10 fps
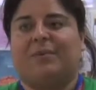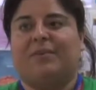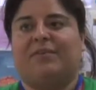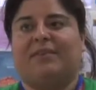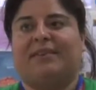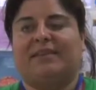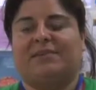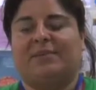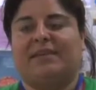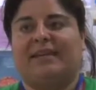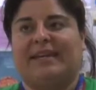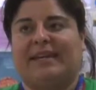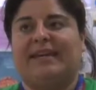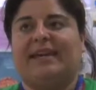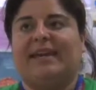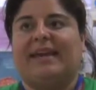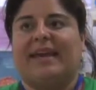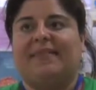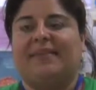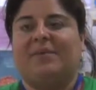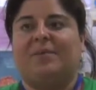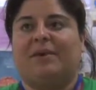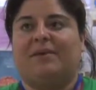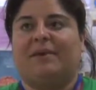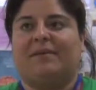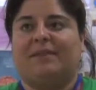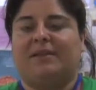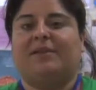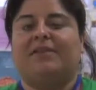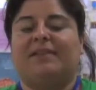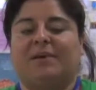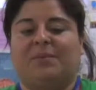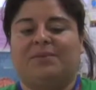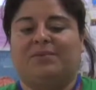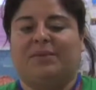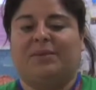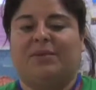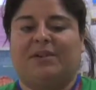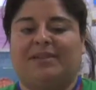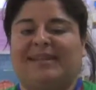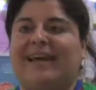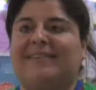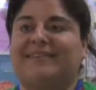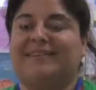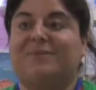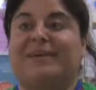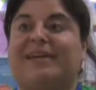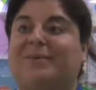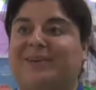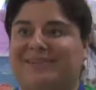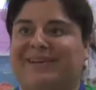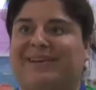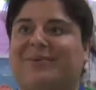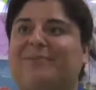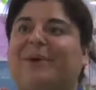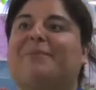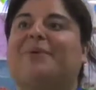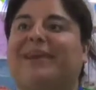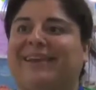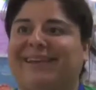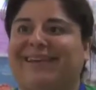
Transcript: We feel that that's really key. And then another thing that we do really well as Catholics is we eat well together. We break bread.